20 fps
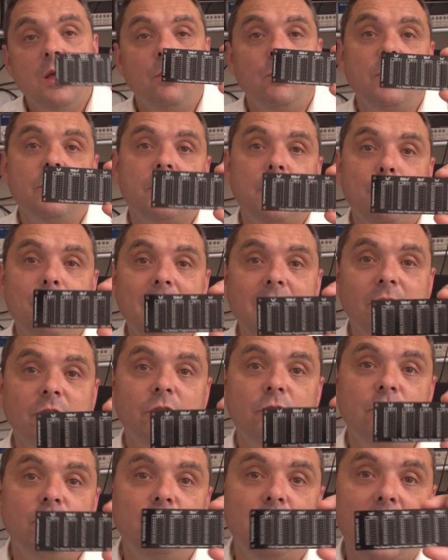With
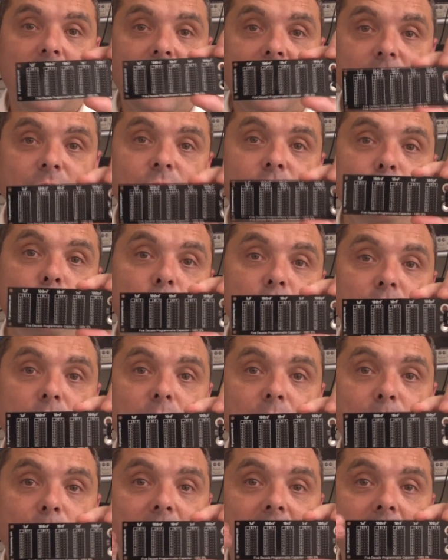capacitors, you have to put
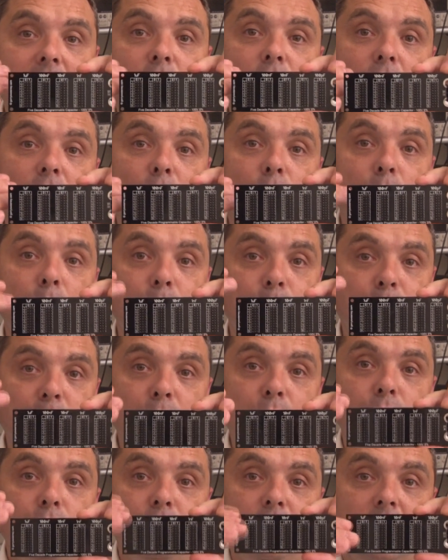them in parallel and
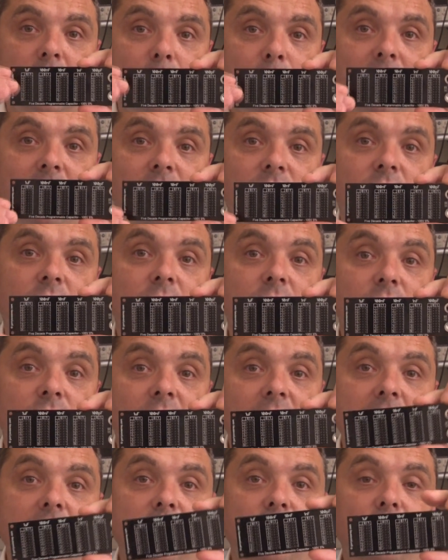build the capacitance
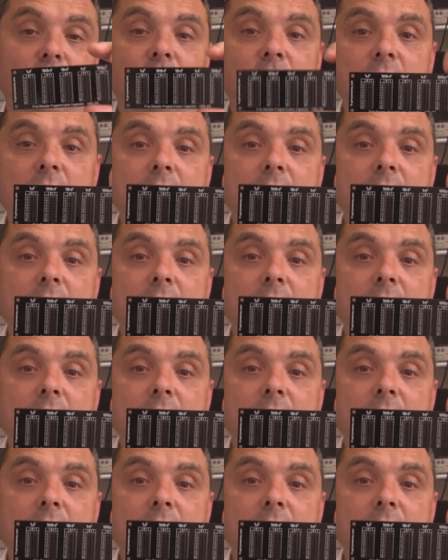value.